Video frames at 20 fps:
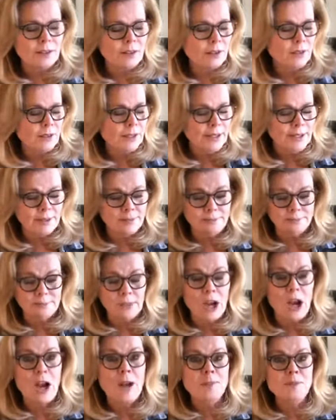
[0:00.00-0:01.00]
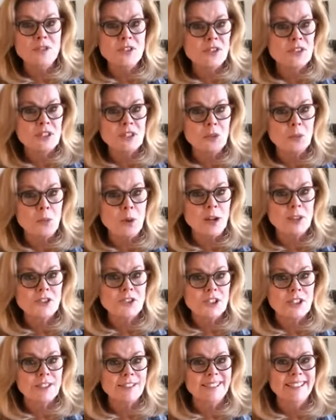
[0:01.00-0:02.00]
okay, I'm just gonna watch
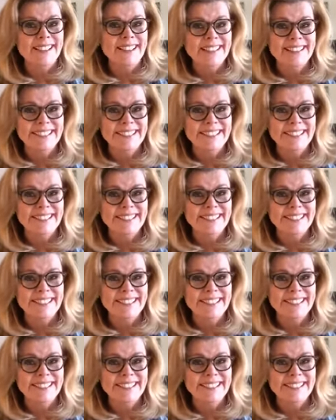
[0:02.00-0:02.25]
it.